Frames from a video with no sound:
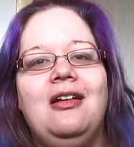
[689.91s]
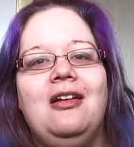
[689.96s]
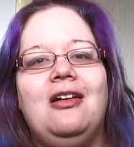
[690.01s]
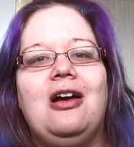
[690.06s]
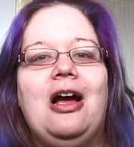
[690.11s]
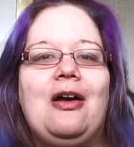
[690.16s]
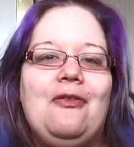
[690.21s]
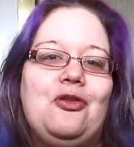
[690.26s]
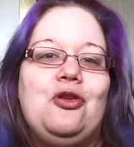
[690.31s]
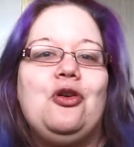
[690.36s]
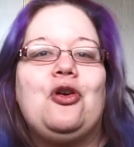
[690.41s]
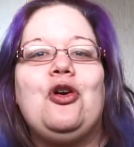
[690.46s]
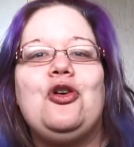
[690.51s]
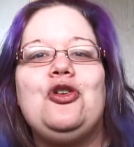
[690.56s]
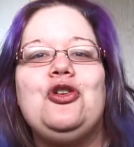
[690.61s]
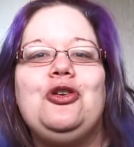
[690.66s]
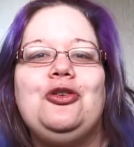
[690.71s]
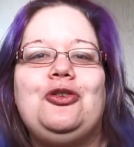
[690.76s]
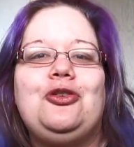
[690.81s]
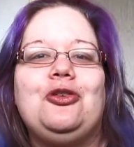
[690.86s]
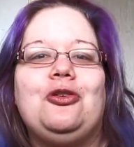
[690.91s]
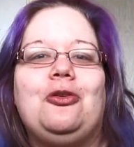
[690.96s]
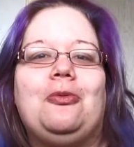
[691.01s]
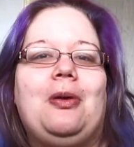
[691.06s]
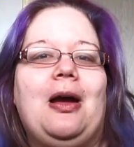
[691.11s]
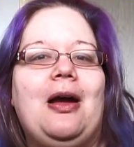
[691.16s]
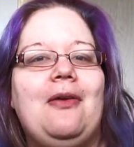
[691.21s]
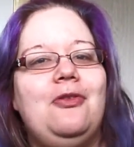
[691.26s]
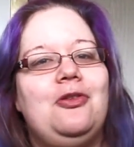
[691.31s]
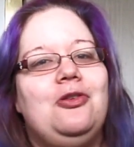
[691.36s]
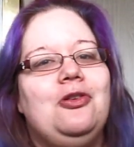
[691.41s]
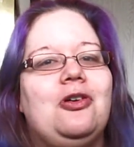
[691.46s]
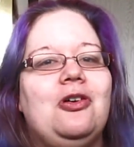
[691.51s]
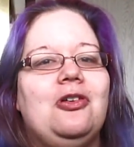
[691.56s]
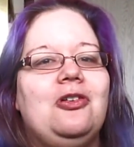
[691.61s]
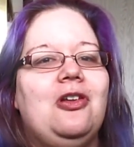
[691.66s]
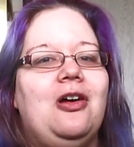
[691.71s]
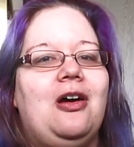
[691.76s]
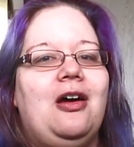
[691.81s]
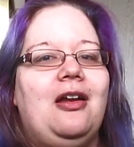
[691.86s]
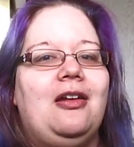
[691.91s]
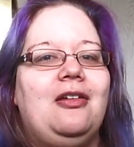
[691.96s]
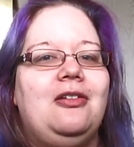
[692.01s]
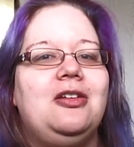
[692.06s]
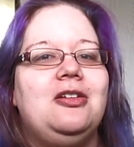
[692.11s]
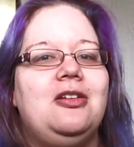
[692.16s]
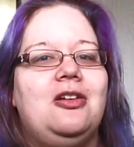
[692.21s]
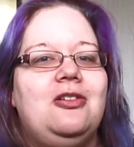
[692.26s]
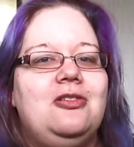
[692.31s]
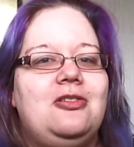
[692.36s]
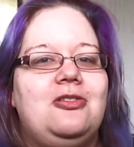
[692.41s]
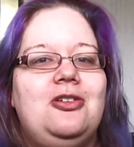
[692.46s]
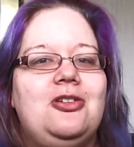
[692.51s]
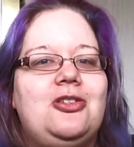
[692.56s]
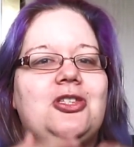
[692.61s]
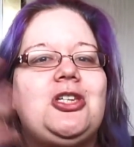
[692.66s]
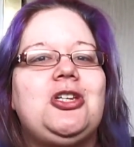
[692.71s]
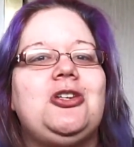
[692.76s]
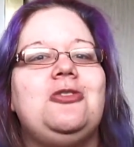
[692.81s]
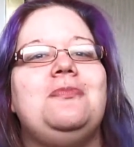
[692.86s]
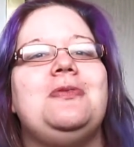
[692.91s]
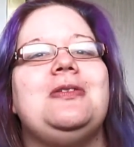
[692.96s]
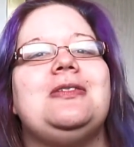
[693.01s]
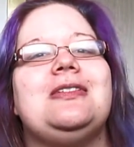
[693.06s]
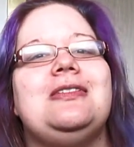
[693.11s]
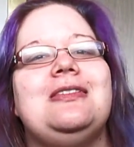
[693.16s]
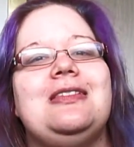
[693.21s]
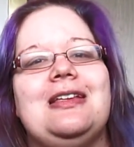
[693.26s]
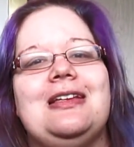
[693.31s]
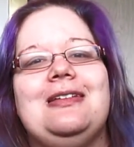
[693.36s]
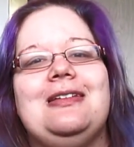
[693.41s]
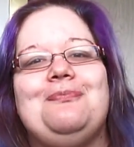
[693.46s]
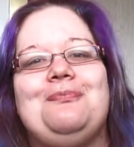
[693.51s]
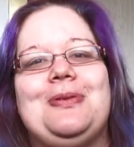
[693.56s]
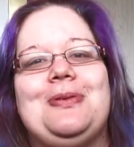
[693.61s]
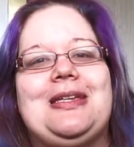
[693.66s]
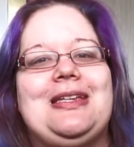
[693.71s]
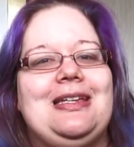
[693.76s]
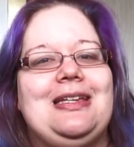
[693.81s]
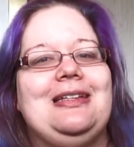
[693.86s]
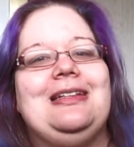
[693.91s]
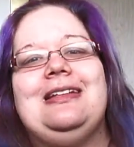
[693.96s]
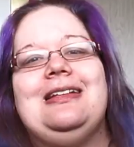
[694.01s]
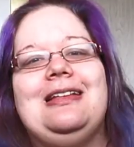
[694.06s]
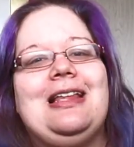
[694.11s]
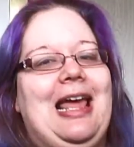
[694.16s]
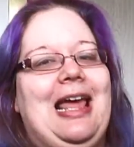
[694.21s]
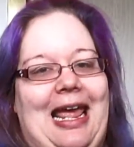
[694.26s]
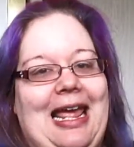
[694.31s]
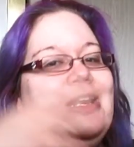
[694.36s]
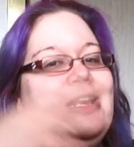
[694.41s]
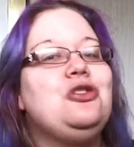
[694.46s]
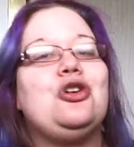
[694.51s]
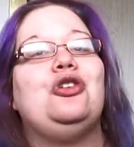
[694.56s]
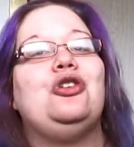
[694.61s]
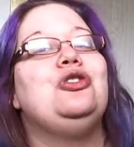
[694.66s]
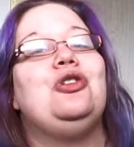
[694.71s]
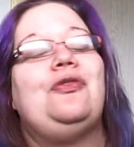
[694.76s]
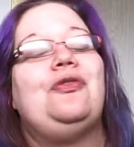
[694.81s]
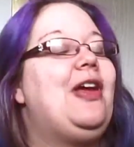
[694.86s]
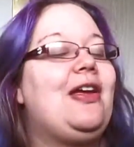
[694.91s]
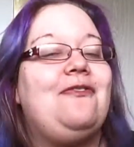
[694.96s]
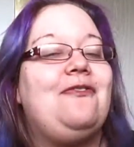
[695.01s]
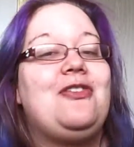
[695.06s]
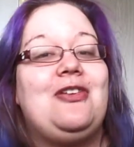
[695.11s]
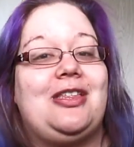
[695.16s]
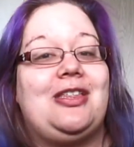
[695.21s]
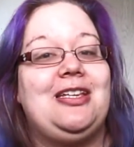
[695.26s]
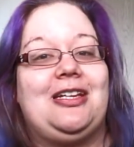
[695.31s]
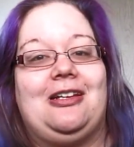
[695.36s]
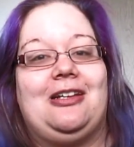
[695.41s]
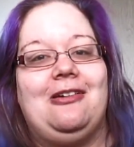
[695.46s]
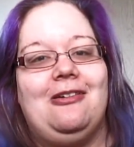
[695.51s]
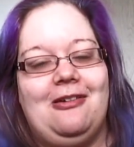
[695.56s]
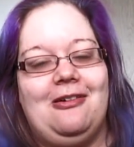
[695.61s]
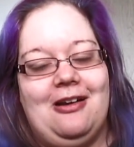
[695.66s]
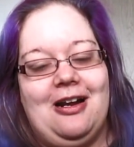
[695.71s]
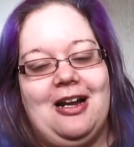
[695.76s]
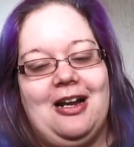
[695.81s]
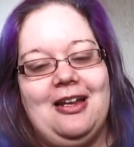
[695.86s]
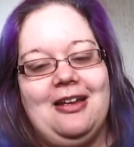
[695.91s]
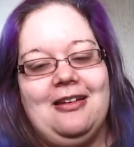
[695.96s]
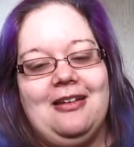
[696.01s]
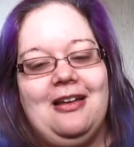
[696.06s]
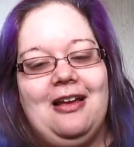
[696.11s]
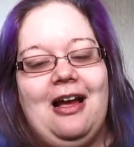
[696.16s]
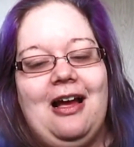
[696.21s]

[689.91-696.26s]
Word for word: Have a look on YouTube, have a look online. You know, YouTube isn't the begin, the end all of everything, alright?